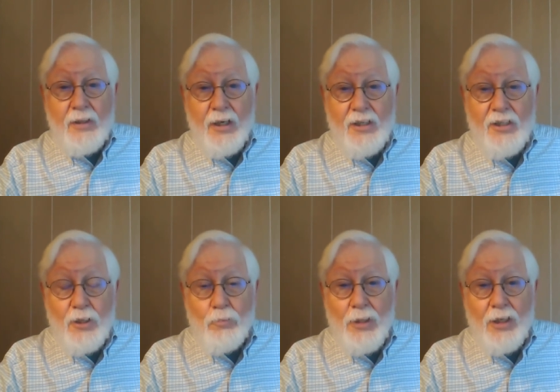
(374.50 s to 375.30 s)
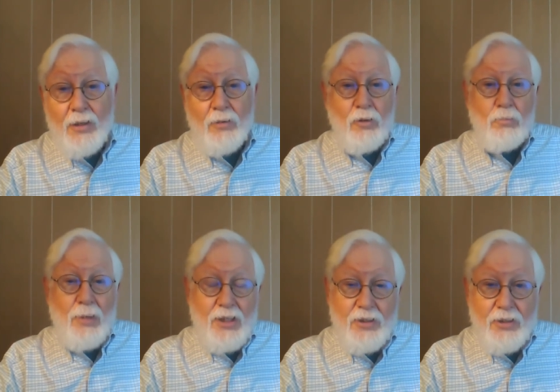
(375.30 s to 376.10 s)
texting me or
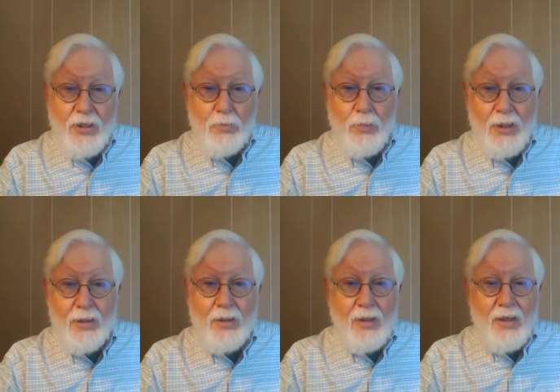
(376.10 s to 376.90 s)
messaging me,